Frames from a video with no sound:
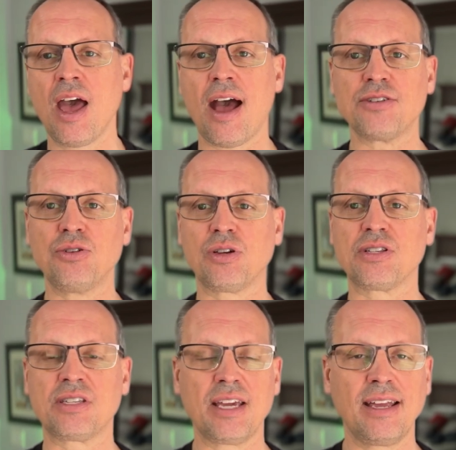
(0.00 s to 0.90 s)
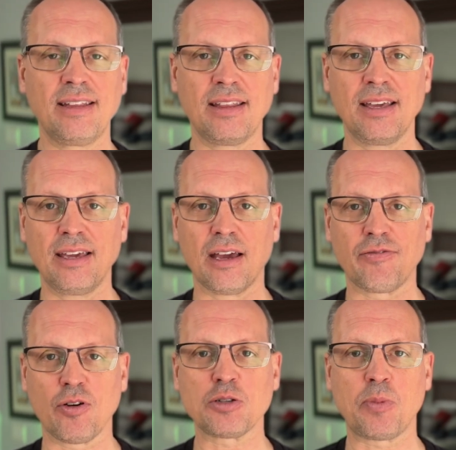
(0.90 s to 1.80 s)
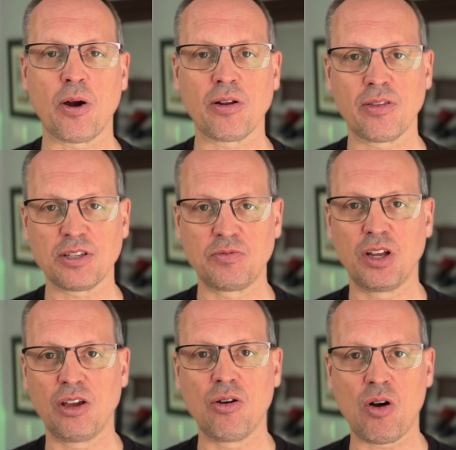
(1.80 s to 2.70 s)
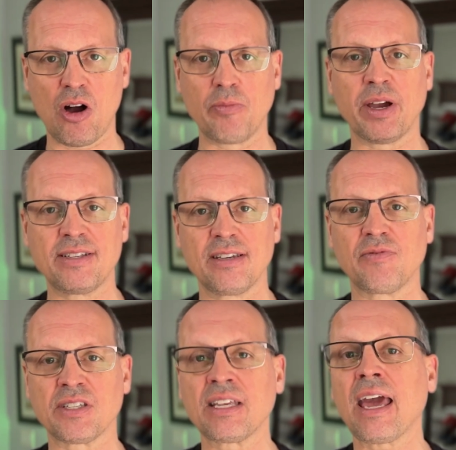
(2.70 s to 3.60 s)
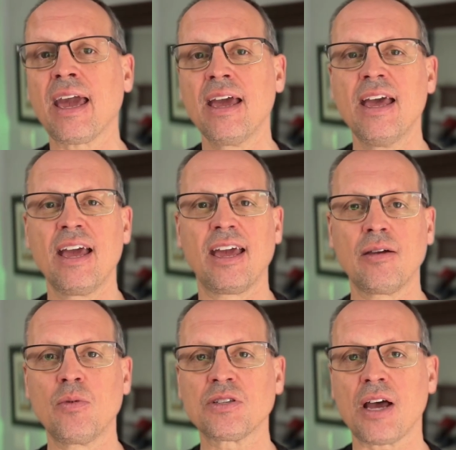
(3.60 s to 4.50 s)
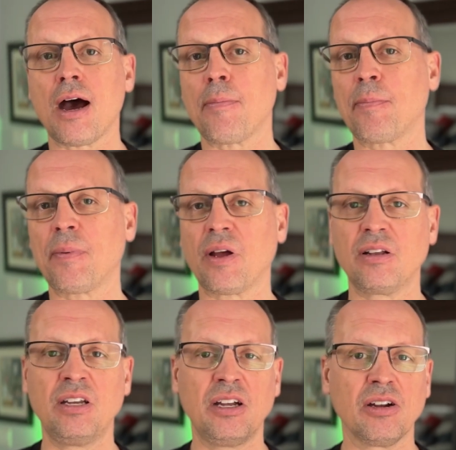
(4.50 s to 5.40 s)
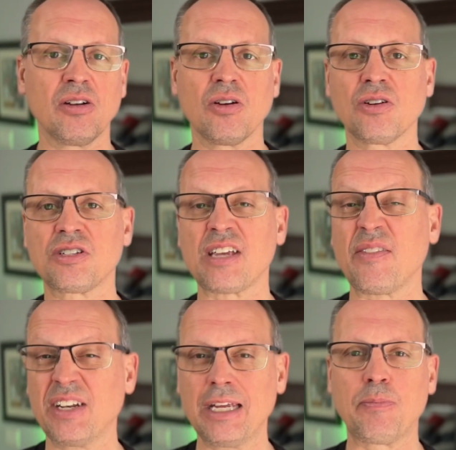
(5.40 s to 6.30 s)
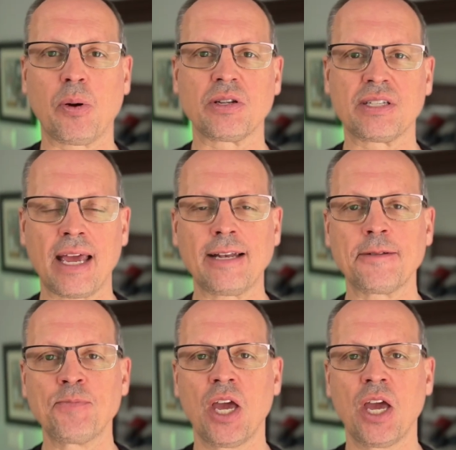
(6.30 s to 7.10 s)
As you could see in the first part of this video on my TFSA, it was up near 70%.